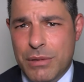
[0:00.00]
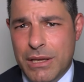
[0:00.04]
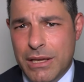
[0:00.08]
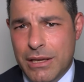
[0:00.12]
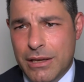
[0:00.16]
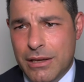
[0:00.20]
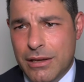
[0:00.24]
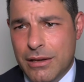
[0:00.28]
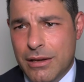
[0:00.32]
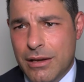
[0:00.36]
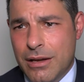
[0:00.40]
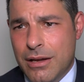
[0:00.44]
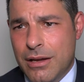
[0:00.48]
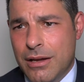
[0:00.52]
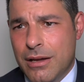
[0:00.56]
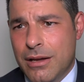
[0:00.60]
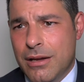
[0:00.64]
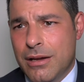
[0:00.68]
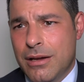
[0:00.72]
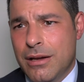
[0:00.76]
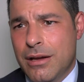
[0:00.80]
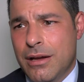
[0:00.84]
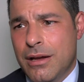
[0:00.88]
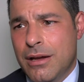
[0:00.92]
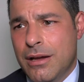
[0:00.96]
being
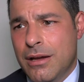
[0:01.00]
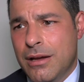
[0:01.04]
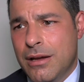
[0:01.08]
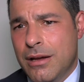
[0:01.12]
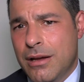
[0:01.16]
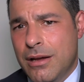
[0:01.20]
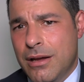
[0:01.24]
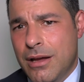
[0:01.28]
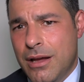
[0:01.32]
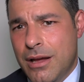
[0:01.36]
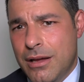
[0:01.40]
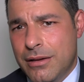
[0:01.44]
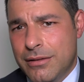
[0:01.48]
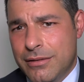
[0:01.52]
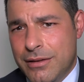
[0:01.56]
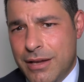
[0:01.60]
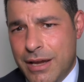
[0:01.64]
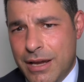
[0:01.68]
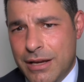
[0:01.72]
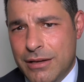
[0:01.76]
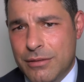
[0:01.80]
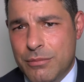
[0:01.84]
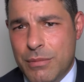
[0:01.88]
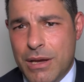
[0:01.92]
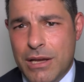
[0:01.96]

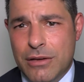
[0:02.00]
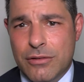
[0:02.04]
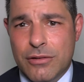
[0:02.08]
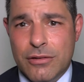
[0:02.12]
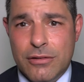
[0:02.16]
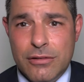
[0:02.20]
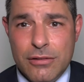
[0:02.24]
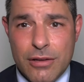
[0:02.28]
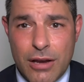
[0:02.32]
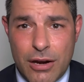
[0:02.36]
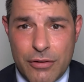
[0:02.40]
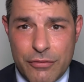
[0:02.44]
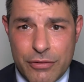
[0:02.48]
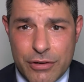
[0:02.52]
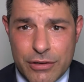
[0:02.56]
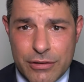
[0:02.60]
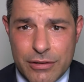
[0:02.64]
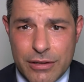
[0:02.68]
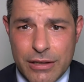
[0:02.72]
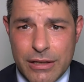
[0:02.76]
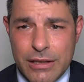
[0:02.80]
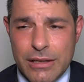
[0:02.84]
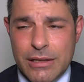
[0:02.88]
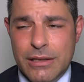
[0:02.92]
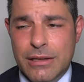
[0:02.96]
tantamount to
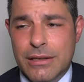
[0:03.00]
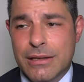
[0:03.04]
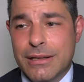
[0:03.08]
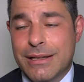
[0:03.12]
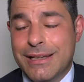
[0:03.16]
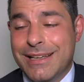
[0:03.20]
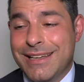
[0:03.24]
sovereignty.